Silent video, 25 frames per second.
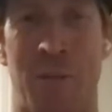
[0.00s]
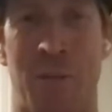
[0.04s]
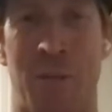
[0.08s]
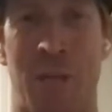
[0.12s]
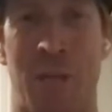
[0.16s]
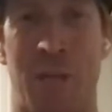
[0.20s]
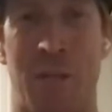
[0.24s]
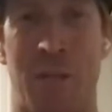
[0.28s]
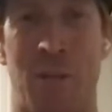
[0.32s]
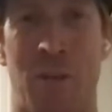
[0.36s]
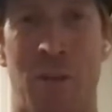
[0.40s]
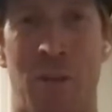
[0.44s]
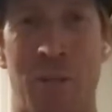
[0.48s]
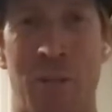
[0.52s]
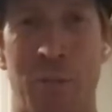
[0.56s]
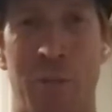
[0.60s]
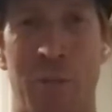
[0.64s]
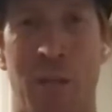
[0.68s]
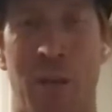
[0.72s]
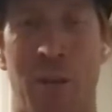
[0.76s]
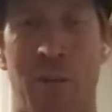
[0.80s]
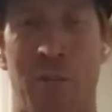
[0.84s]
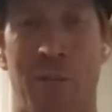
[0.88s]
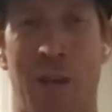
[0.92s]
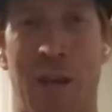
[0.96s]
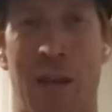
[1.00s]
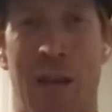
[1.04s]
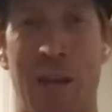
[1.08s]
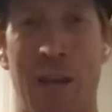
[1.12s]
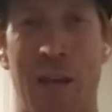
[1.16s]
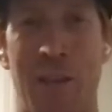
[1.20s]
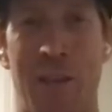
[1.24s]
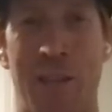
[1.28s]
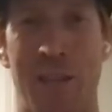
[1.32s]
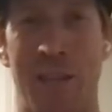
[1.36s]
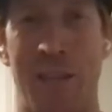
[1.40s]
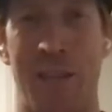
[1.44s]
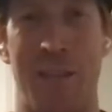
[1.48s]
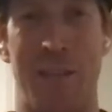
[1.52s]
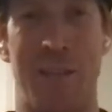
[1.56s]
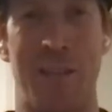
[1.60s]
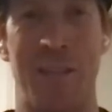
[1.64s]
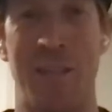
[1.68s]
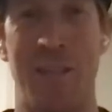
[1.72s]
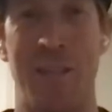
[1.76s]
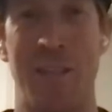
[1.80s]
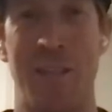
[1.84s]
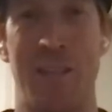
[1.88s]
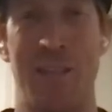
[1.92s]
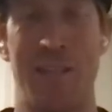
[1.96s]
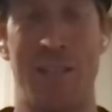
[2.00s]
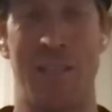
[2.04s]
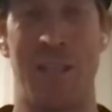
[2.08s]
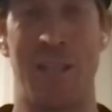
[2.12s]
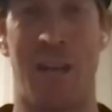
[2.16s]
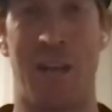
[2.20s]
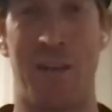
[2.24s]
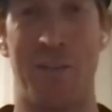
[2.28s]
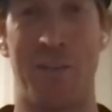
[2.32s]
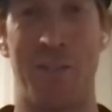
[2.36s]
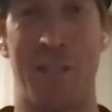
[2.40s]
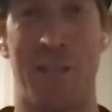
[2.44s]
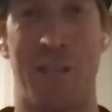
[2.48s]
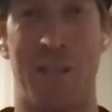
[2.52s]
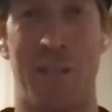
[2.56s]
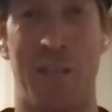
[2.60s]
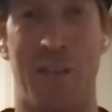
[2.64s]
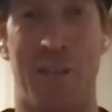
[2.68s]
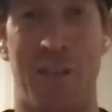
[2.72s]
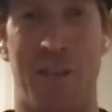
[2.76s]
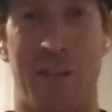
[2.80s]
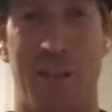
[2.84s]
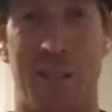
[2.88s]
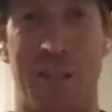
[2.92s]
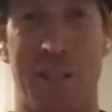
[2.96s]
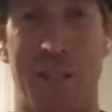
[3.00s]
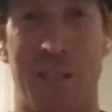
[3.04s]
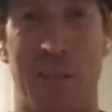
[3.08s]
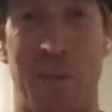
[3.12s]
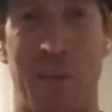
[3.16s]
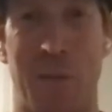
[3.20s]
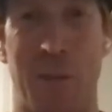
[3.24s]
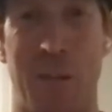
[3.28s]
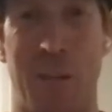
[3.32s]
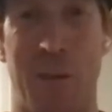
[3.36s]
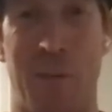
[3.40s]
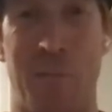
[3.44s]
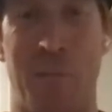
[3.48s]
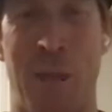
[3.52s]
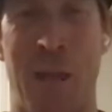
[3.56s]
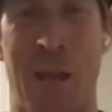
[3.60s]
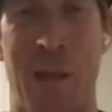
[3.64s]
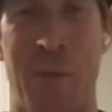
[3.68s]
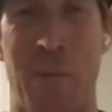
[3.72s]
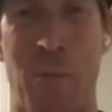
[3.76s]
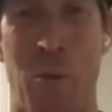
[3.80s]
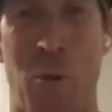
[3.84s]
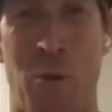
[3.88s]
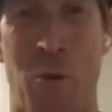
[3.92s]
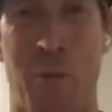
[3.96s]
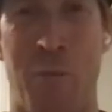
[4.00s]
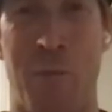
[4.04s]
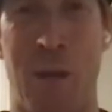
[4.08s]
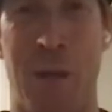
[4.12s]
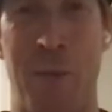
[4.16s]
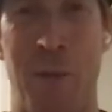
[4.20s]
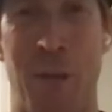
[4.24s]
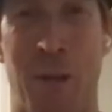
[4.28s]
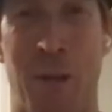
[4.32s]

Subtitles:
with young guys with the O'Varley thing and stuff. So I see what they're about more, and maybe